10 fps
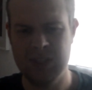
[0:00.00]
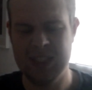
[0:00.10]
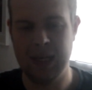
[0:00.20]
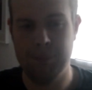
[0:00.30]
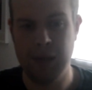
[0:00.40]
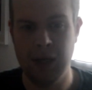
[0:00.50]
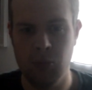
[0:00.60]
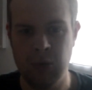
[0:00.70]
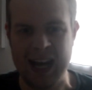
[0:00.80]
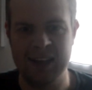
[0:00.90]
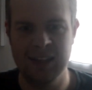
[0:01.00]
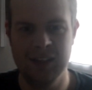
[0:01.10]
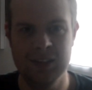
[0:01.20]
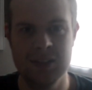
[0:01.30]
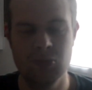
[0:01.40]
tipper
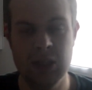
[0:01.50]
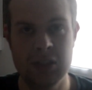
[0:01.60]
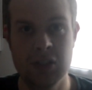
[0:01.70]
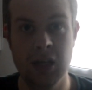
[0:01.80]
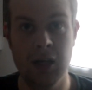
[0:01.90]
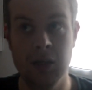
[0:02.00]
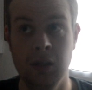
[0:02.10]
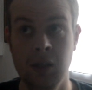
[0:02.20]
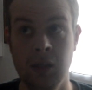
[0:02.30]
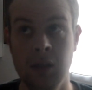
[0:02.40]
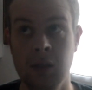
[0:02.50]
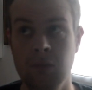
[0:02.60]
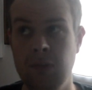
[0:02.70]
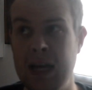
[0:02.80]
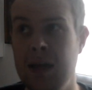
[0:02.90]
wagons, which are
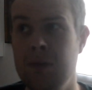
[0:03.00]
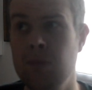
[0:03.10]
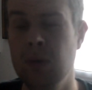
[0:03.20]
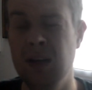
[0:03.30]
they're